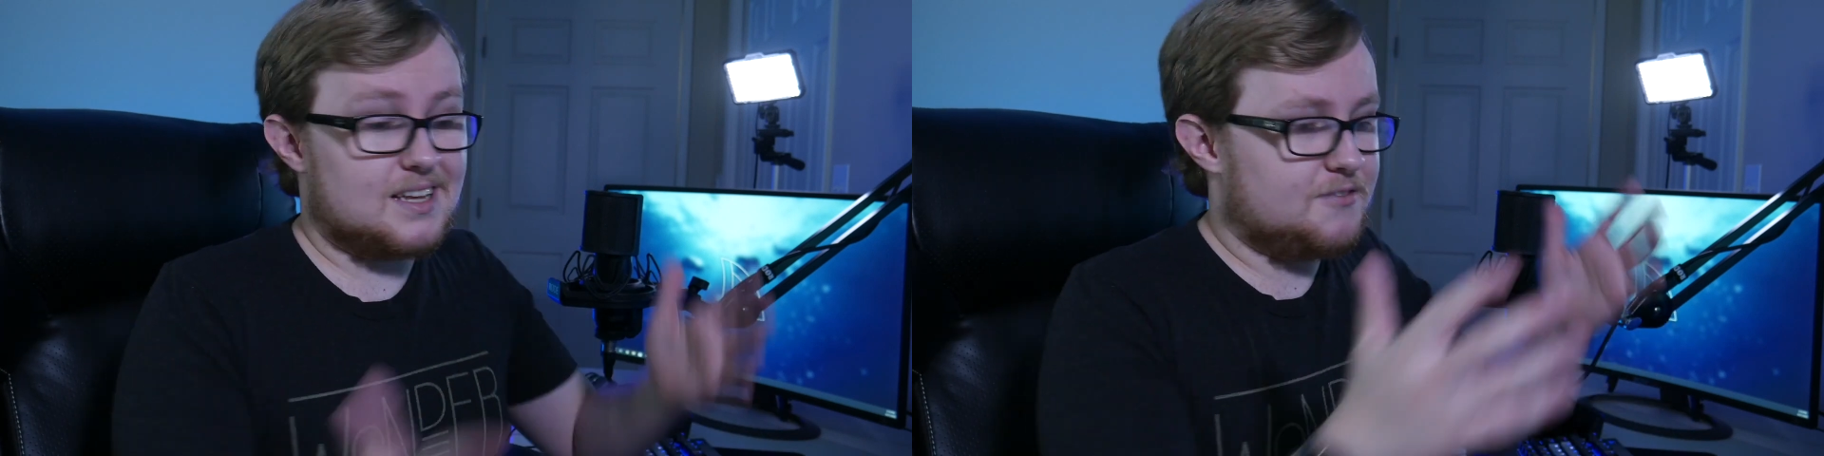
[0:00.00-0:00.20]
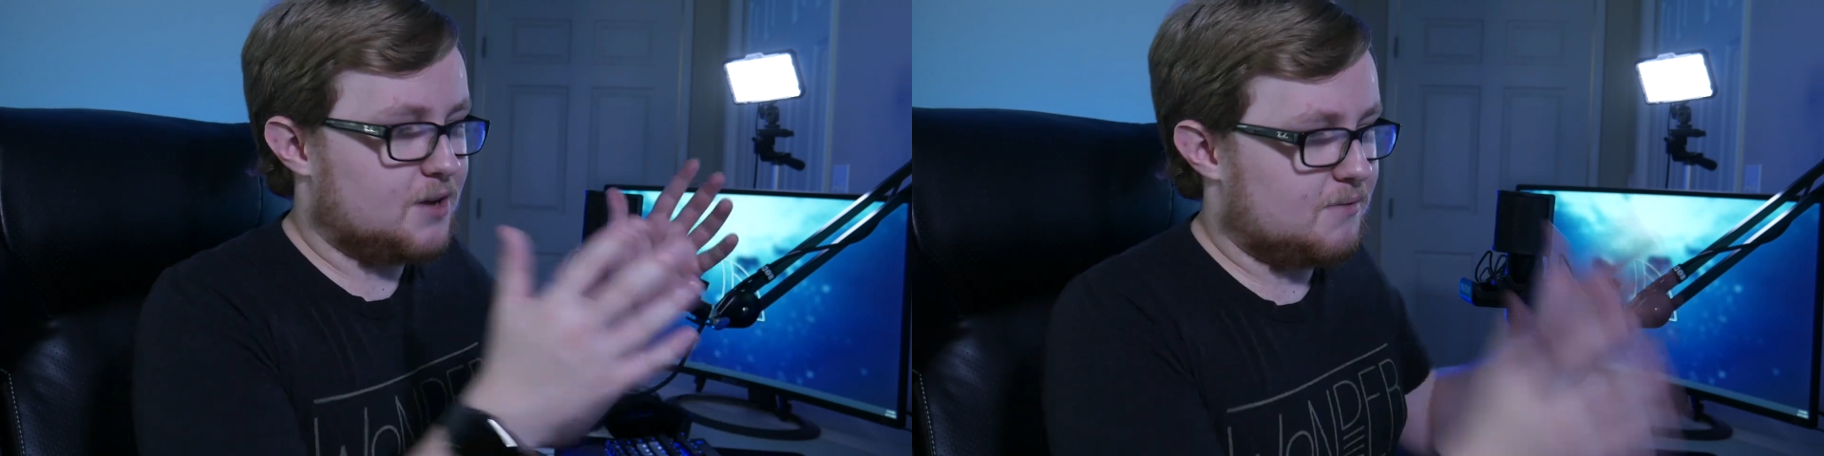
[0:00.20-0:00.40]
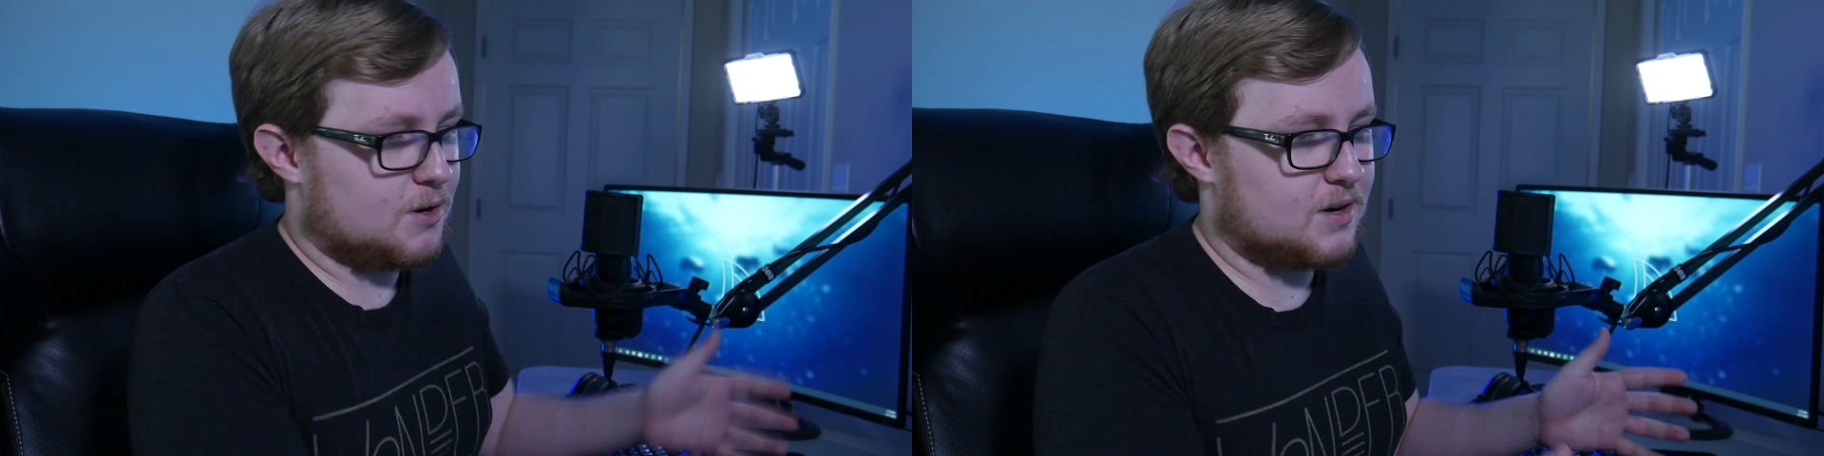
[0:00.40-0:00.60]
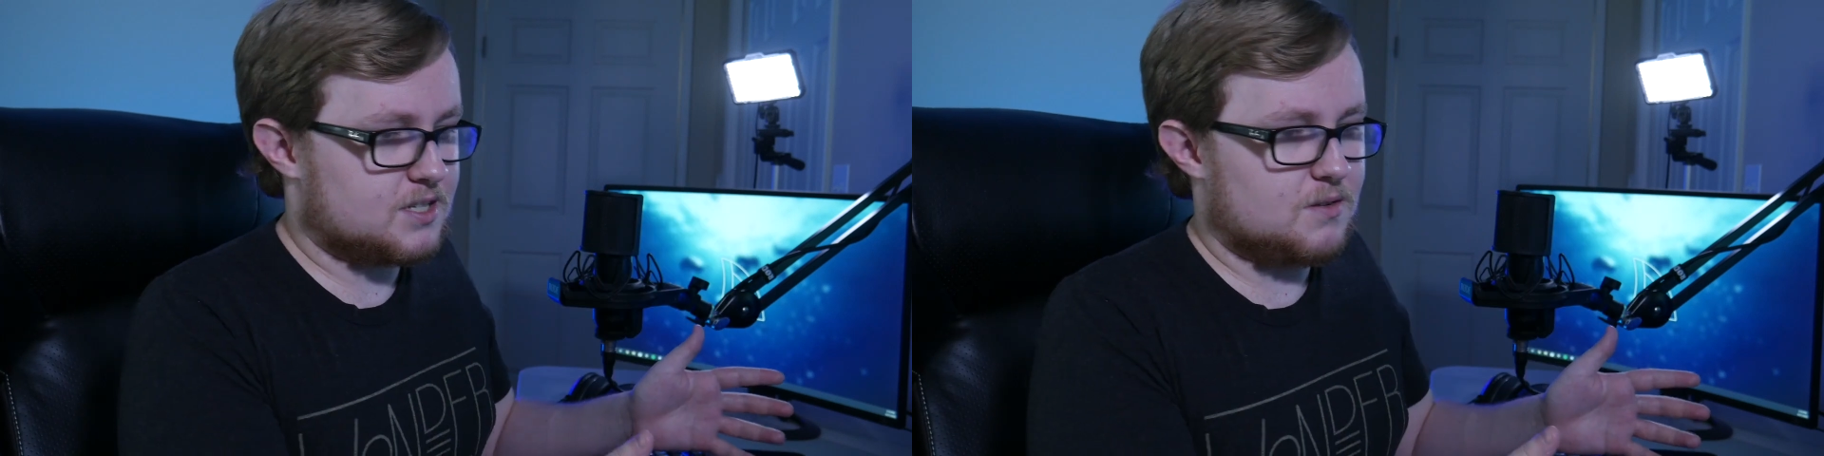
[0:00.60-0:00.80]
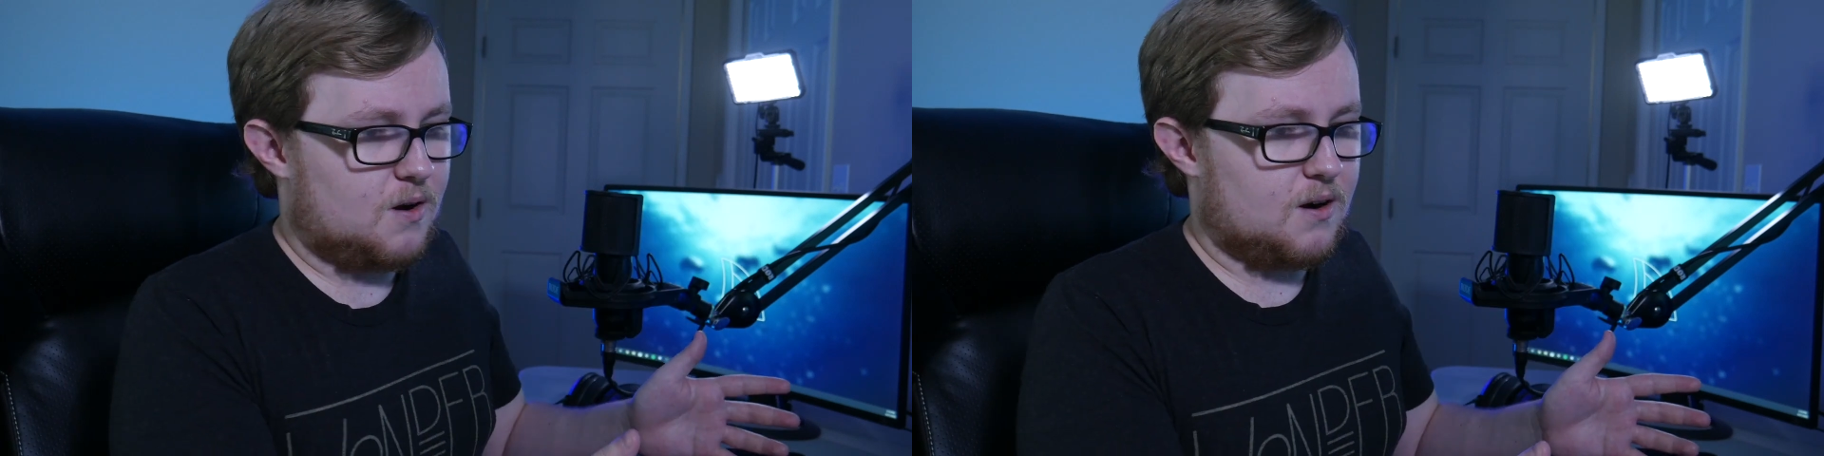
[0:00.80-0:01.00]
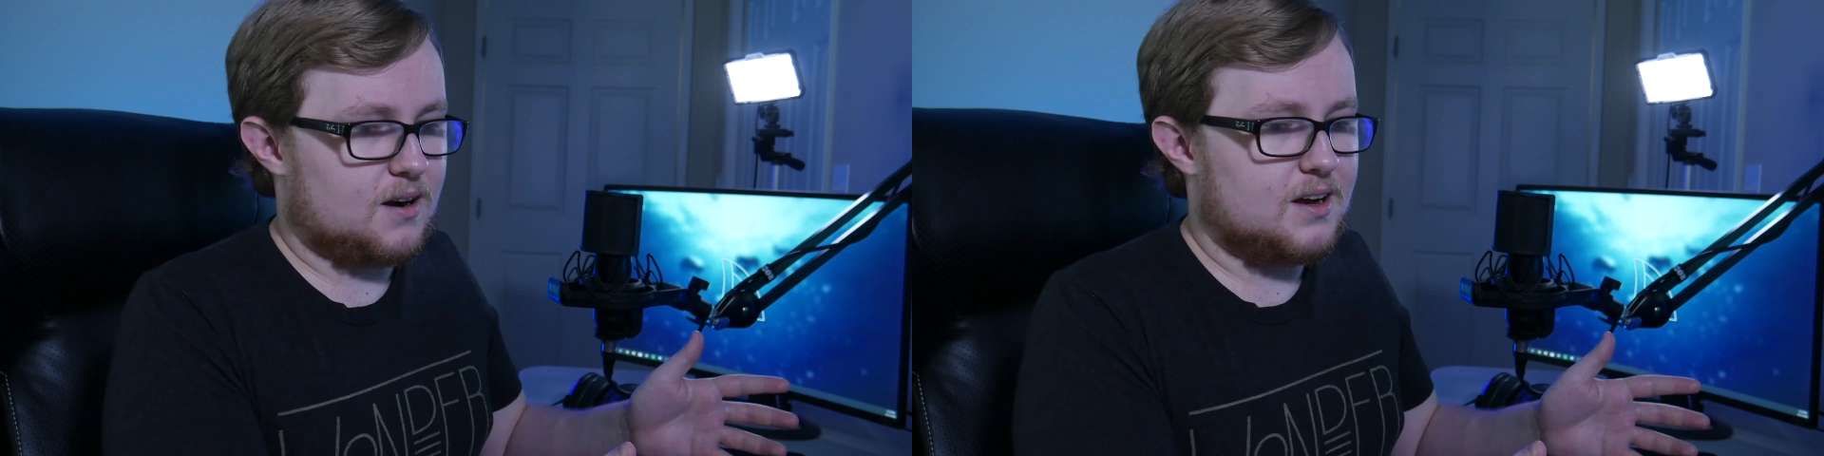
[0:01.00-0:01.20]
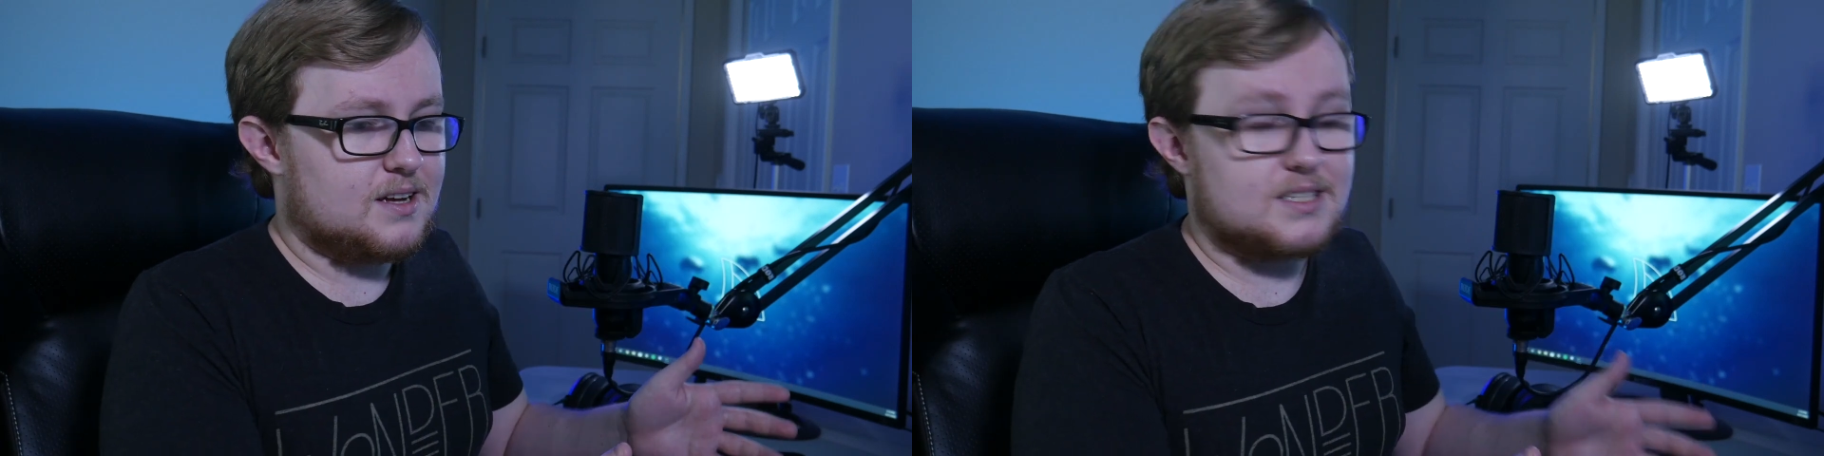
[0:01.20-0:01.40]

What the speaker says: if you have a Go XLR